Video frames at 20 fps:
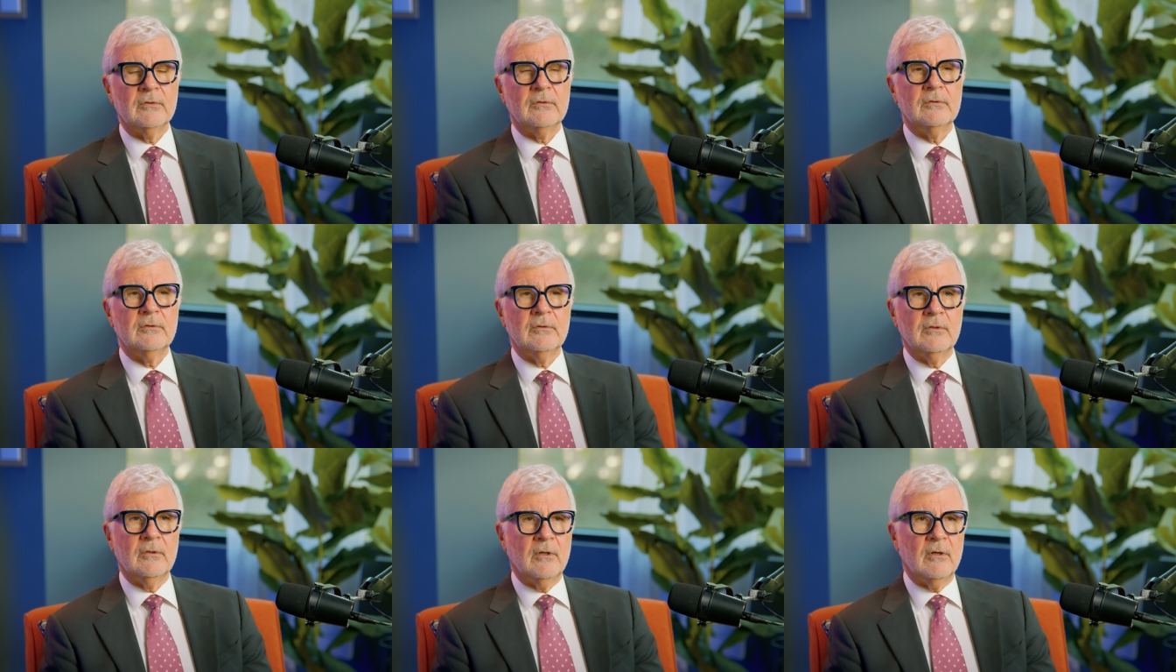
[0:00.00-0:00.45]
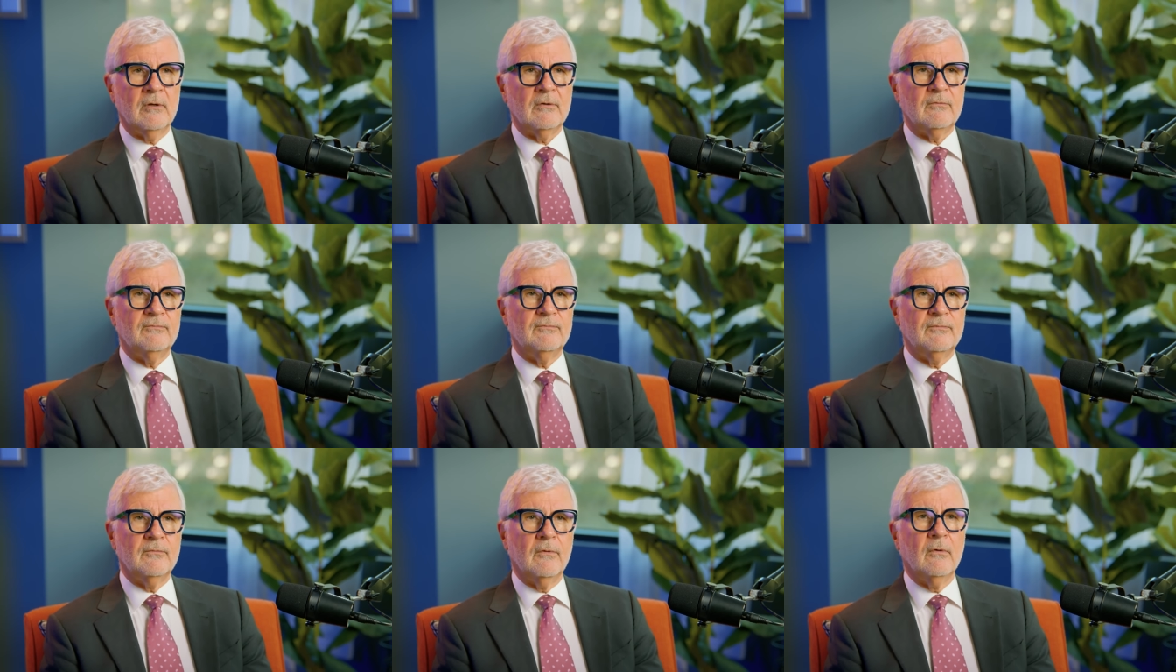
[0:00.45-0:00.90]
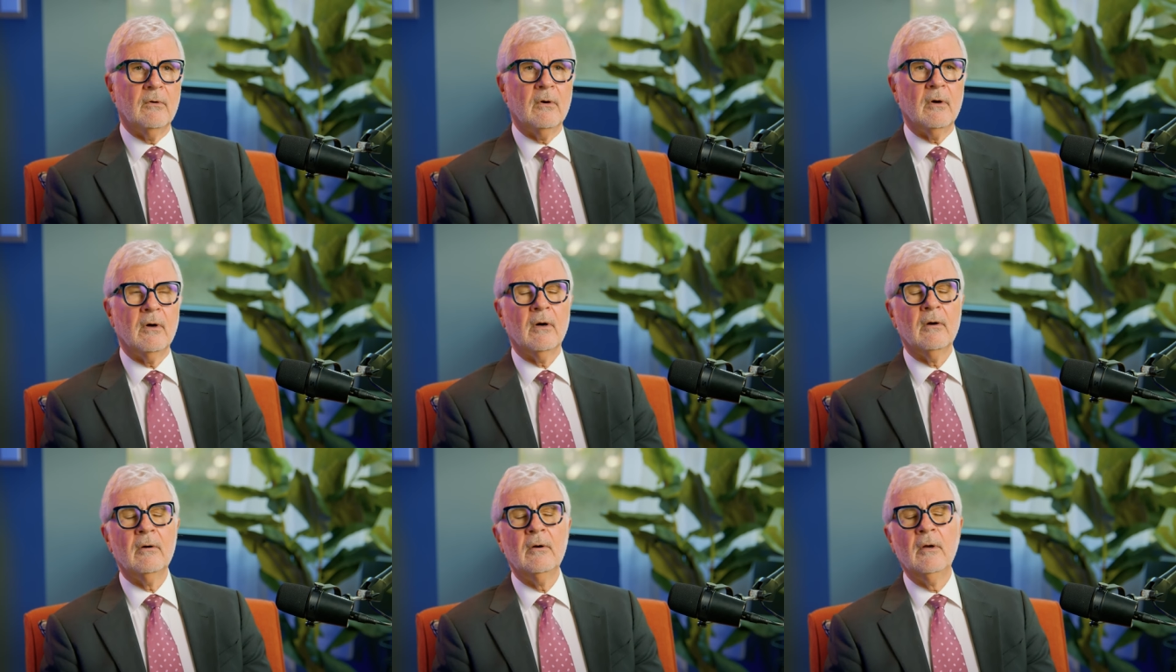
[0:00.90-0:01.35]
Look
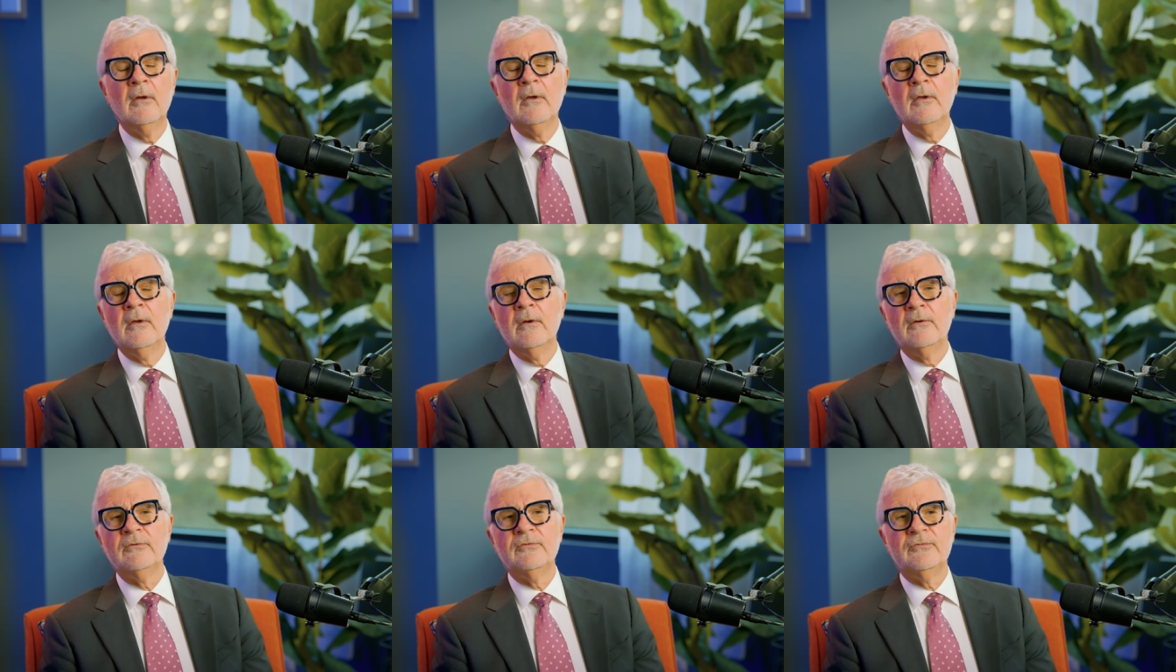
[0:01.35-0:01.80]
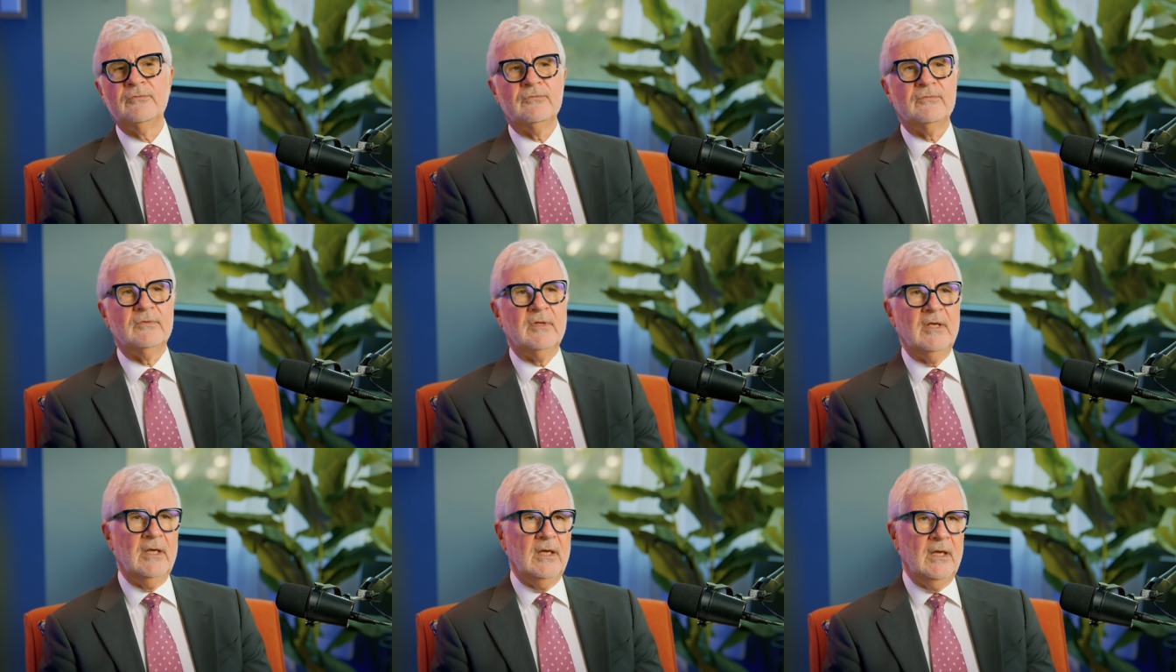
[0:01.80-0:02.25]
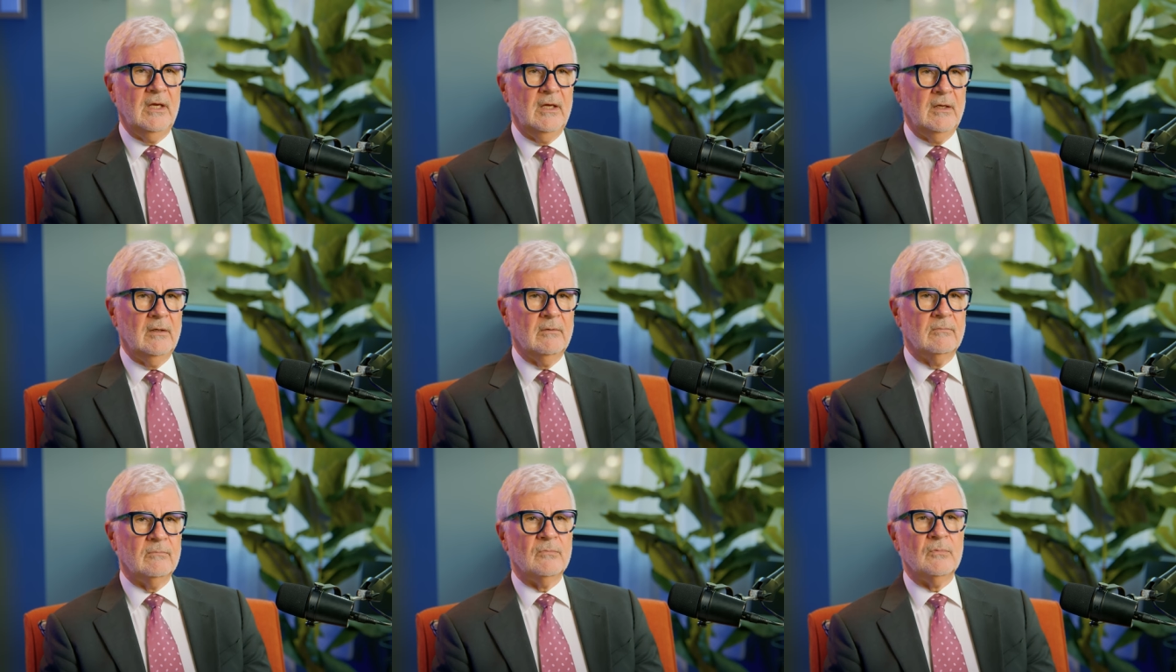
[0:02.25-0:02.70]
for
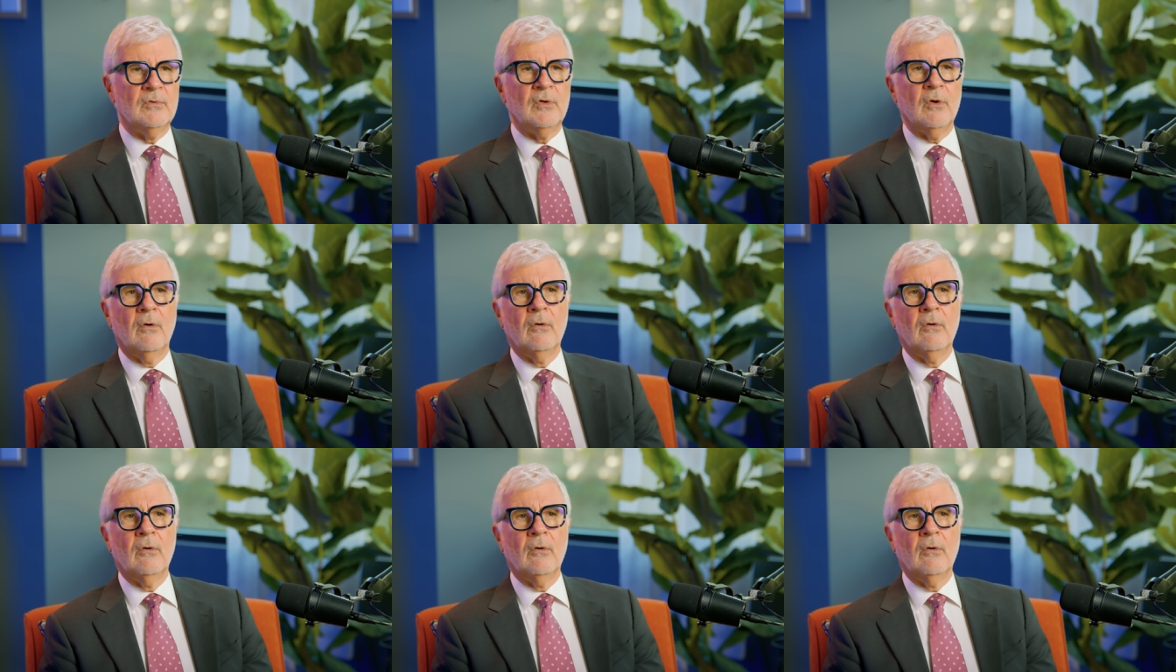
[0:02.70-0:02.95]
steamed